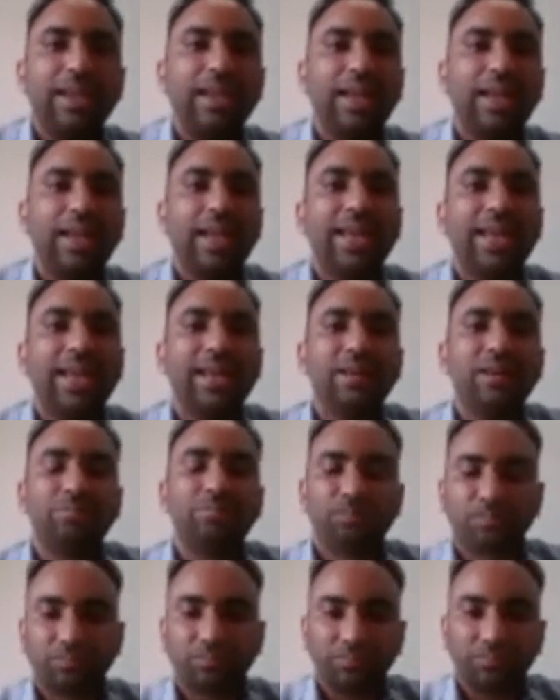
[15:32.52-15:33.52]
And
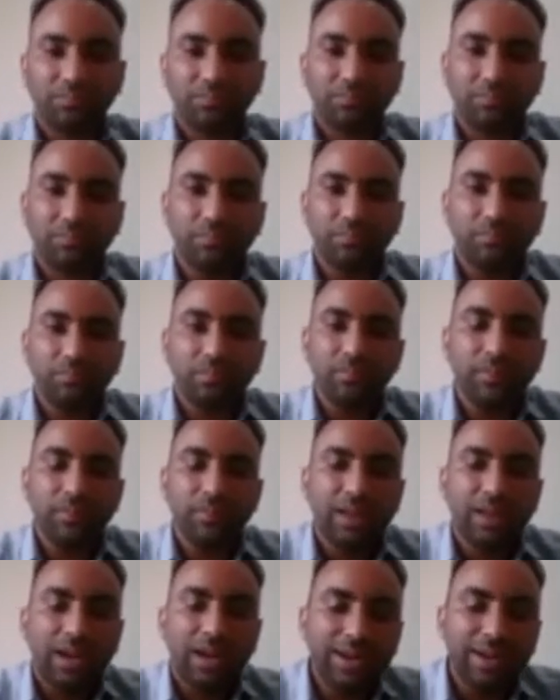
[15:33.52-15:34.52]

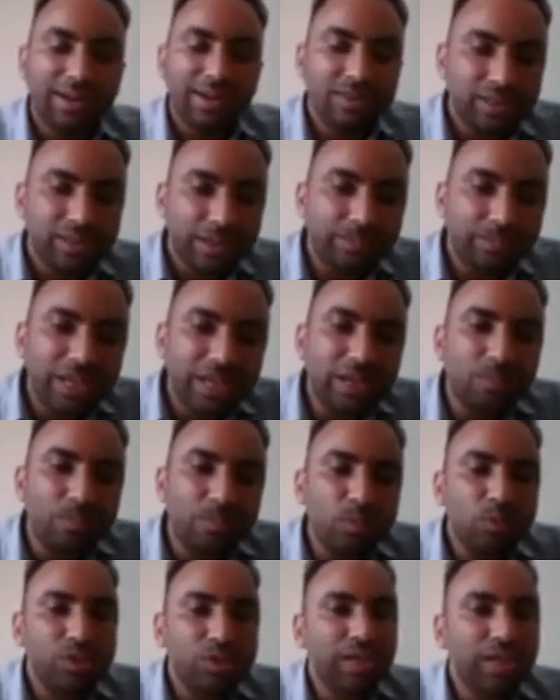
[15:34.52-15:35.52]
under
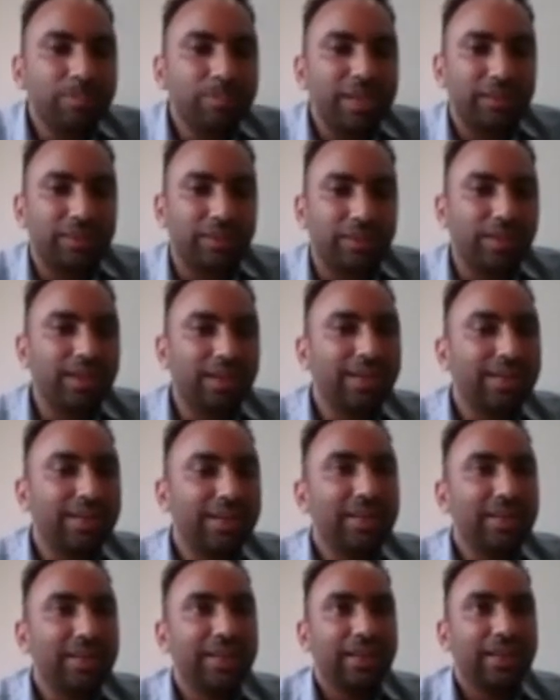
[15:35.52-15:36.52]
semi-composting method
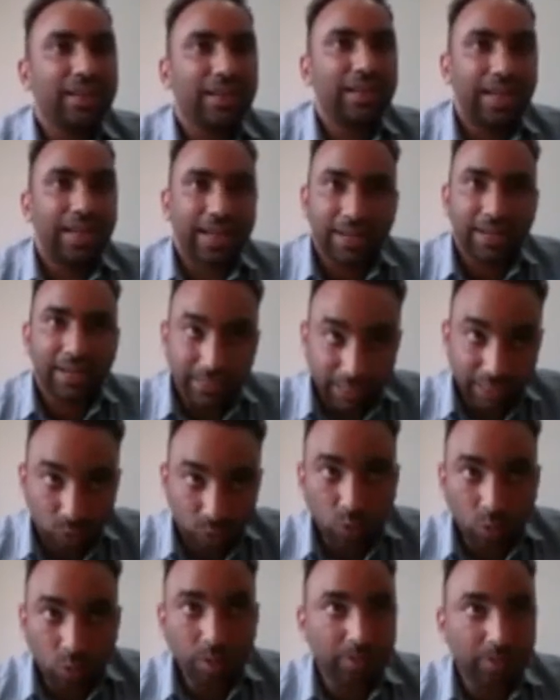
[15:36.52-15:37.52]
and
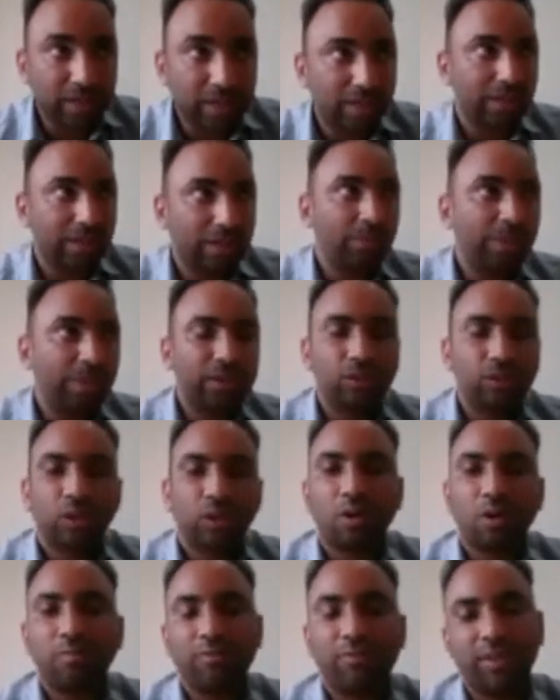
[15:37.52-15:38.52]
indoor method
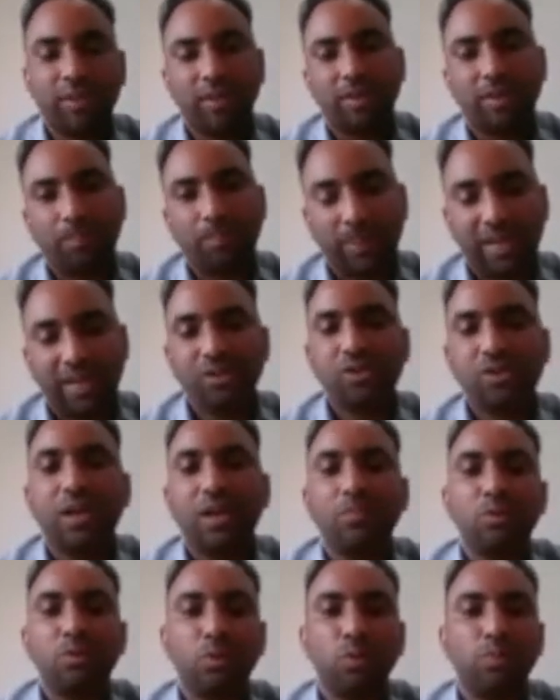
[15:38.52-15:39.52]
of pedestrum
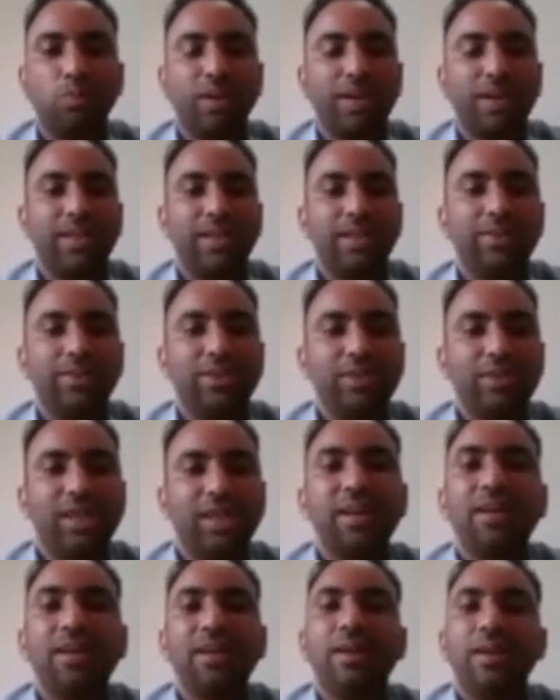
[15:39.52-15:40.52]
home
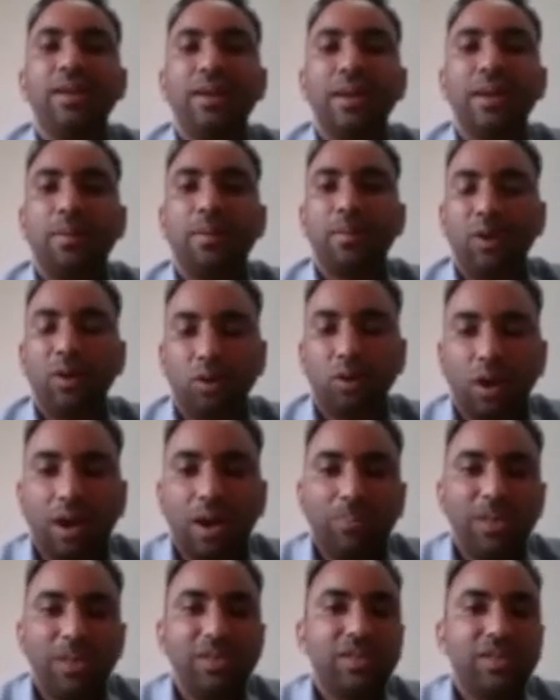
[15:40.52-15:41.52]
cultivation, crop
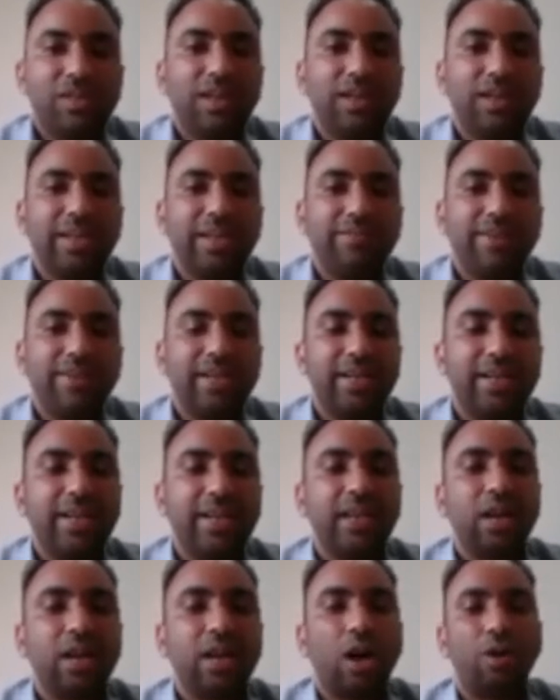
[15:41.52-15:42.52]
is cultivated
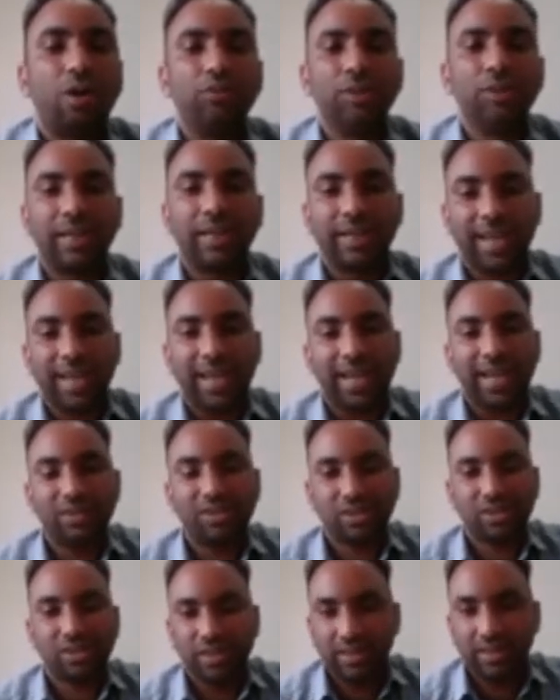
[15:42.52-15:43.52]
on the racks
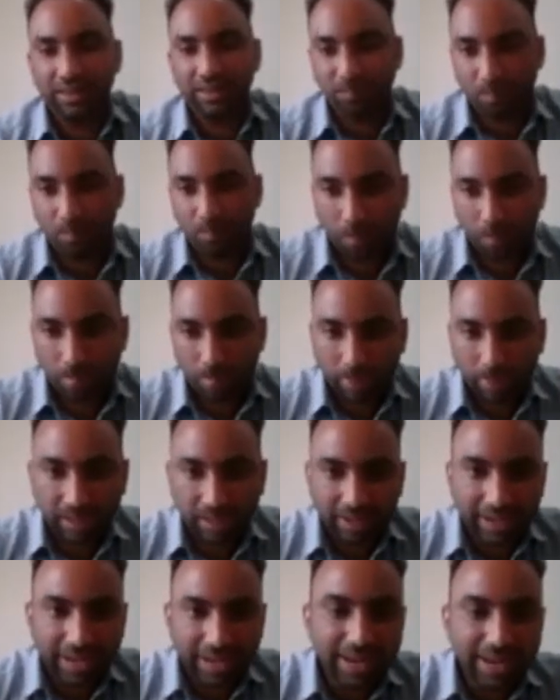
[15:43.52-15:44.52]

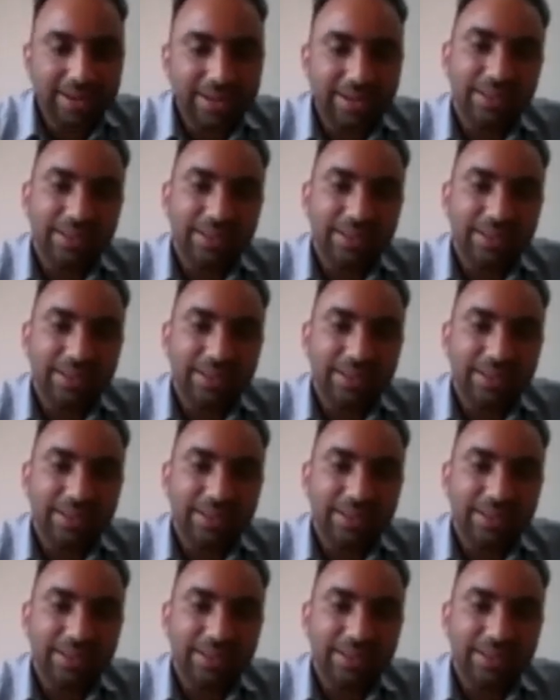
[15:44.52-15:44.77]
and